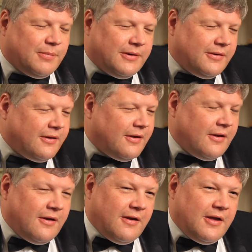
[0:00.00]
But,
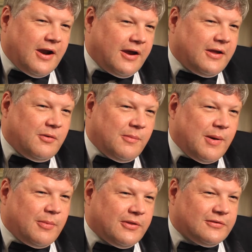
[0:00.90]
I can
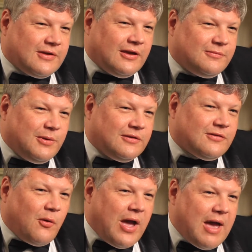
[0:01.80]
remember those guys being
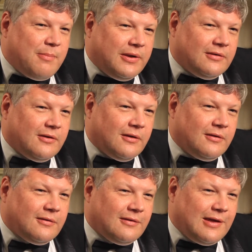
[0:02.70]
so happy to
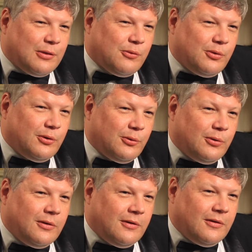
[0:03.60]
get
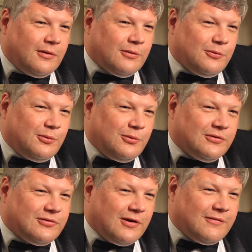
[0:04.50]
through the
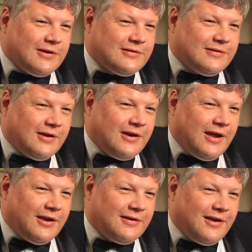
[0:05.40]
service
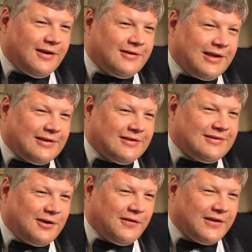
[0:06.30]
and to get to
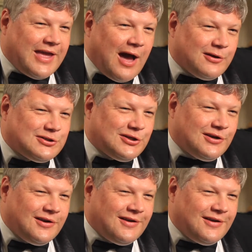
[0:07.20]
sit on the couch.